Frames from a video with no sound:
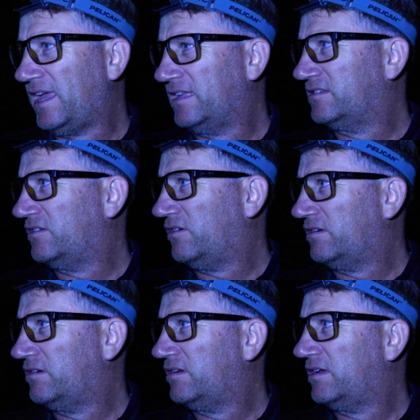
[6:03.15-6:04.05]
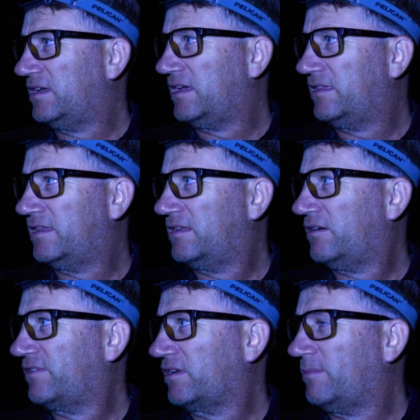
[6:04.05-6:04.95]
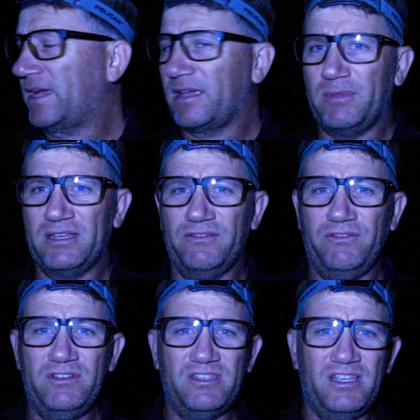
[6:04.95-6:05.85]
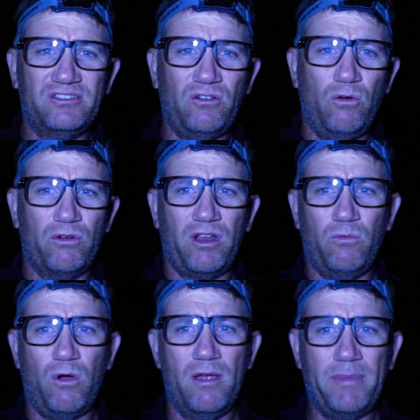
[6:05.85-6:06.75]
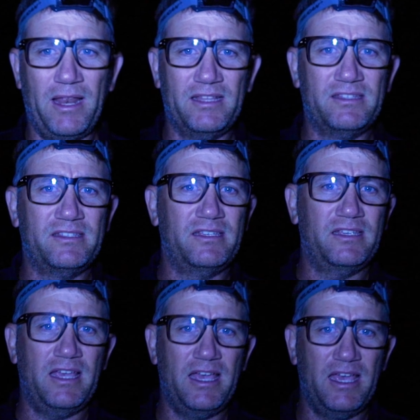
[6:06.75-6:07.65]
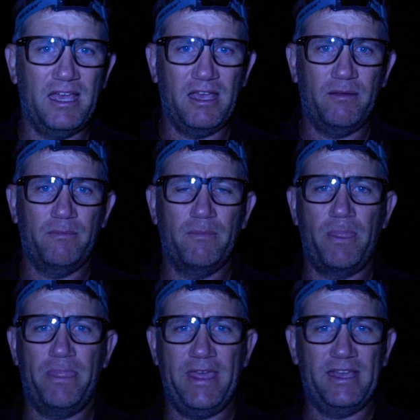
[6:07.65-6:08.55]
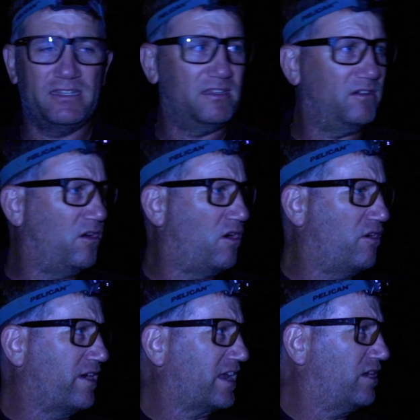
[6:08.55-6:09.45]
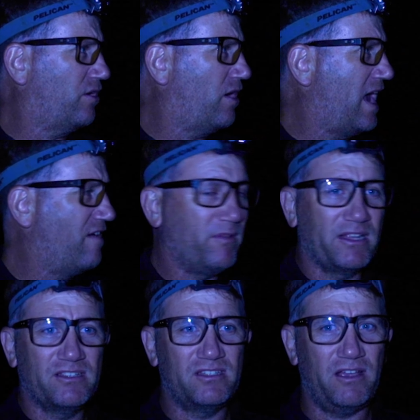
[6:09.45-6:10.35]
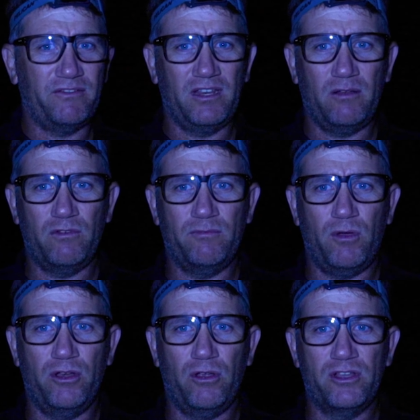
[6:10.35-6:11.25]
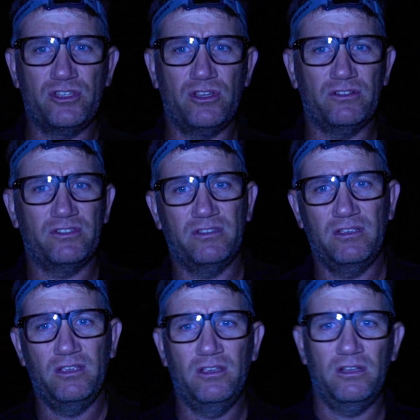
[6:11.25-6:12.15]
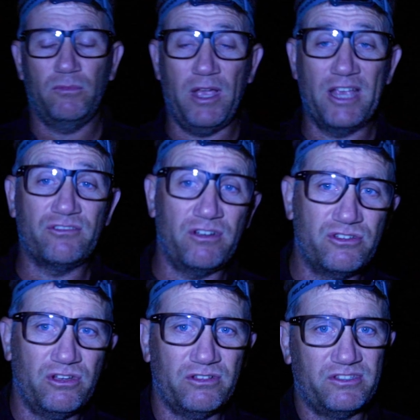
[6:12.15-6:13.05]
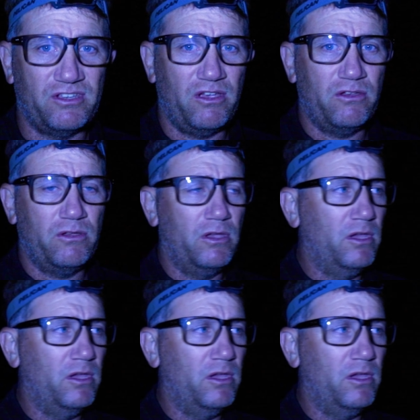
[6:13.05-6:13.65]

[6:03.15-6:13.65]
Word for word: found tonight that I think will make a big difference is auto white balance. That I reckon I have been stuffing up with my night shots, my astro shots. So